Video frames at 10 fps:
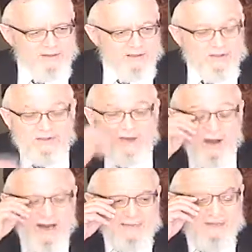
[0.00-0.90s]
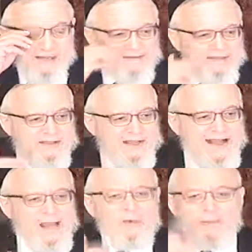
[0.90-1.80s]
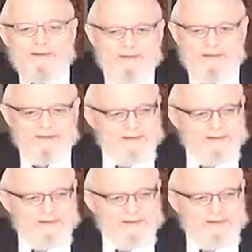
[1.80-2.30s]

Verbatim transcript: So if God himself says, I will be that,